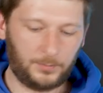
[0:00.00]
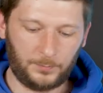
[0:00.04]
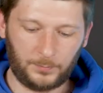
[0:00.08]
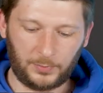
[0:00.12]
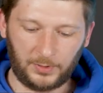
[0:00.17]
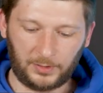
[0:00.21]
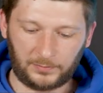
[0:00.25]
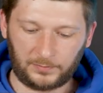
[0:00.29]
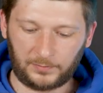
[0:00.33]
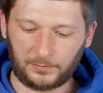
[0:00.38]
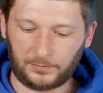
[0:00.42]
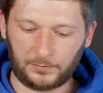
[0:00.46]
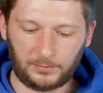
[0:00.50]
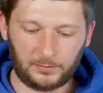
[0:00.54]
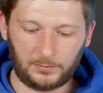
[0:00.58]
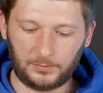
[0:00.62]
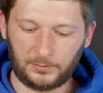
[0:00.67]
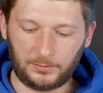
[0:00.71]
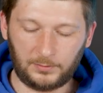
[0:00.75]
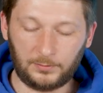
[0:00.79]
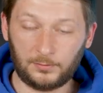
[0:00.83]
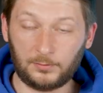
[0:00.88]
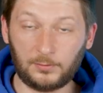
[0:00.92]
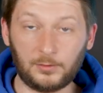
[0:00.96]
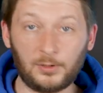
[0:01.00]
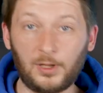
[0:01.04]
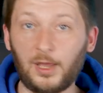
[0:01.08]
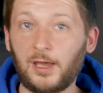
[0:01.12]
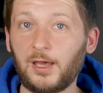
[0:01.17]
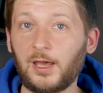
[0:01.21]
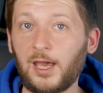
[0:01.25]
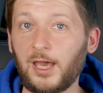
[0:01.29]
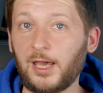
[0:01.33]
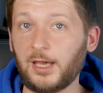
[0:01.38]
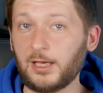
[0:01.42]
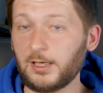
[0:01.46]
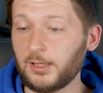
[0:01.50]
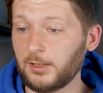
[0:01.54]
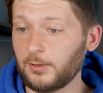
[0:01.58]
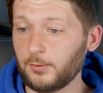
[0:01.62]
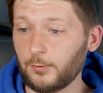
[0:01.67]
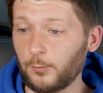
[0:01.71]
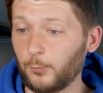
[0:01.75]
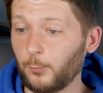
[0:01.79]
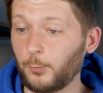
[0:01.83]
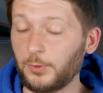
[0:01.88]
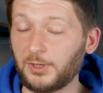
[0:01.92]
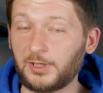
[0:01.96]
But A,
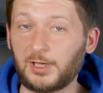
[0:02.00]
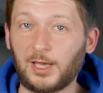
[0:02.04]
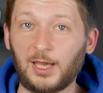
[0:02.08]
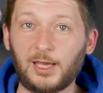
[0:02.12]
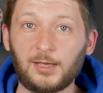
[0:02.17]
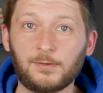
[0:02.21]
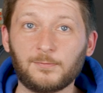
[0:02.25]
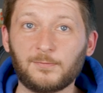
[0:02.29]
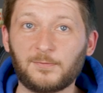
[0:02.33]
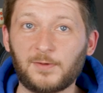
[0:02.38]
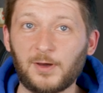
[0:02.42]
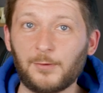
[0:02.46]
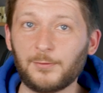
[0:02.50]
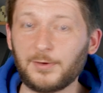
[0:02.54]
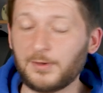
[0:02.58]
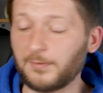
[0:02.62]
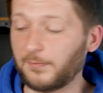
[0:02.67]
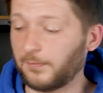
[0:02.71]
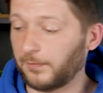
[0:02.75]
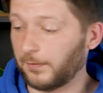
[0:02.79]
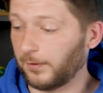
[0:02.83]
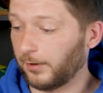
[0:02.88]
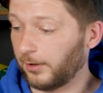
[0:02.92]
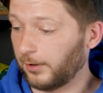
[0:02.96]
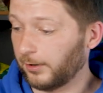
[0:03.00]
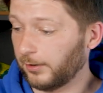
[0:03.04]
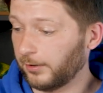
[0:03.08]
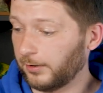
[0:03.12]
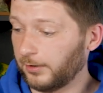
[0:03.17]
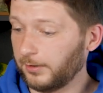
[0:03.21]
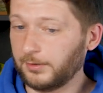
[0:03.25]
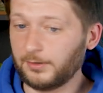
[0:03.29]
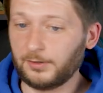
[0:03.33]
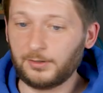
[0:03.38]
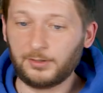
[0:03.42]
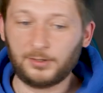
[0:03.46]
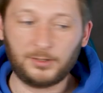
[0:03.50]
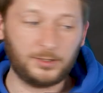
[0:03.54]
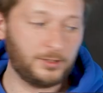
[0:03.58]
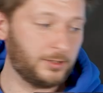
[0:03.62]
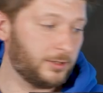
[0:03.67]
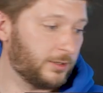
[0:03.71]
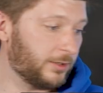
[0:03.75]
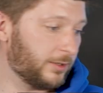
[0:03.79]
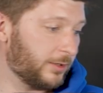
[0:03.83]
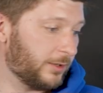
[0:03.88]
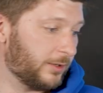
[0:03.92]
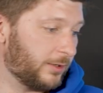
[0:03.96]
we came very far
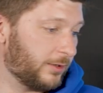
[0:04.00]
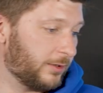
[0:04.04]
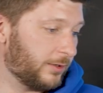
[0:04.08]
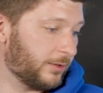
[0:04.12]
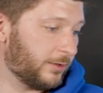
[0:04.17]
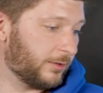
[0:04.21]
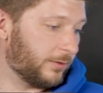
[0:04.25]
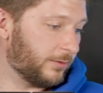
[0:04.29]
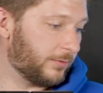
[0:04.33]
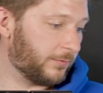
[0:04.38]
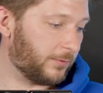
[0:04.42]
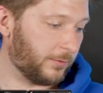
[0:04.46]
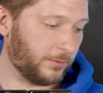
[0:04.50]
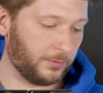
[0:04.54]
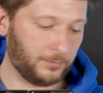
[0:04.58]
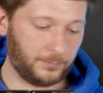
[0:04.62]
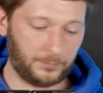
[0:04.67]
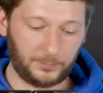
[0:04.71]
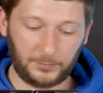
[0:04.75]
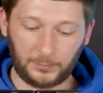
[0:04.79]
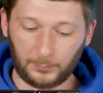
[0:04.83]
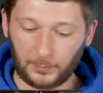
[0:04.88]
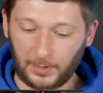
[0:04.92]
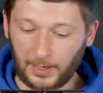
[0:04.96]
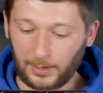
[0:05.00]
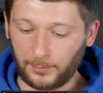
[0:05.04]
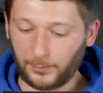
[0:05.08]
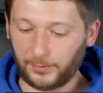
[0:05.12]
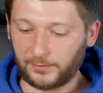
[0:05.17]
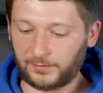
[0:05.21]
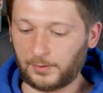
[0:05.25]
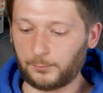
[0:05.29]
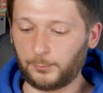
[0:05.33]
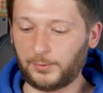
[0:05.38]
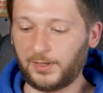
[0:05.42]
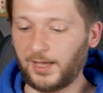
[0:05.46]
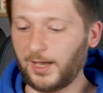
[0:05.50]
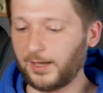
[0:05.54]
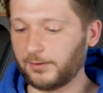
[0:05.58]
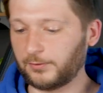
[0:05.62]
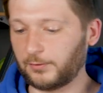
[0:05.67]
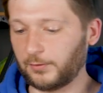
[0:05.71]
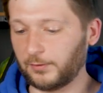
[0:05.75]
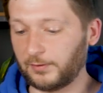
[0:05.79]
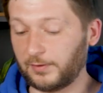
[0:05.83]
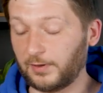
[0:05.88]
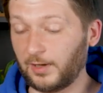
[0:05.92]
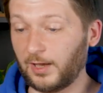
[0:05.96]
for the few hours that we had
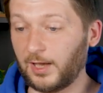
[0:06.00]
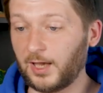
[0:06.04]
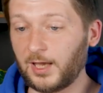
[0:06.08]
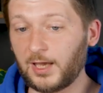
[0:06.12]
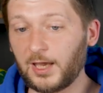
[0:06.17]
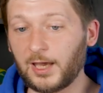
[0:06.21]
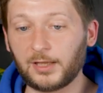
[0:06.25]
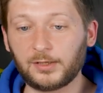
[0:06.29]
today.